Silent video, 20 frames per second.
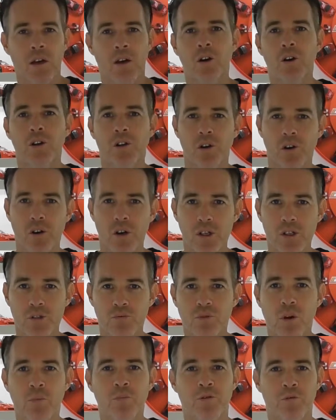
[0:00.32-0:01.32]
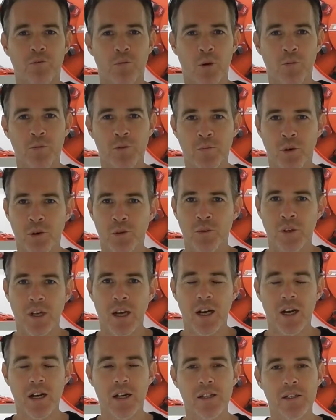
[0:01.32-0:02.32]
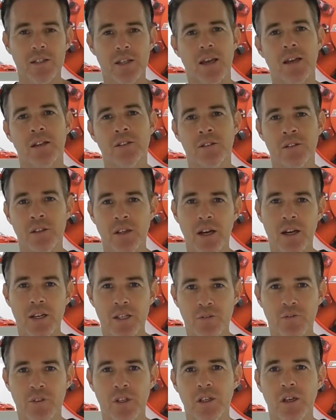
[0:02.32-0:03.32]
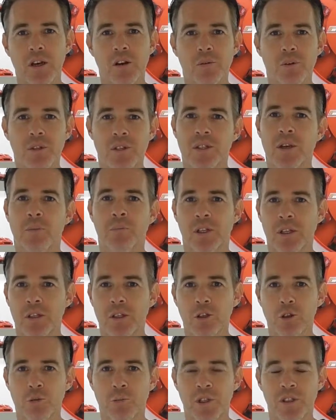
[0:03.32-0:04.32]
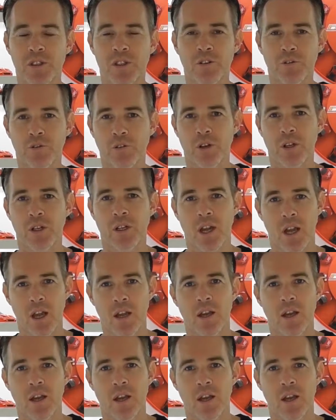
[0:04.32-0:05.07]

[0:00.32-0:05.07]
Hi guys, Rob from Rob's Model Cars and today's video is something a little bit different.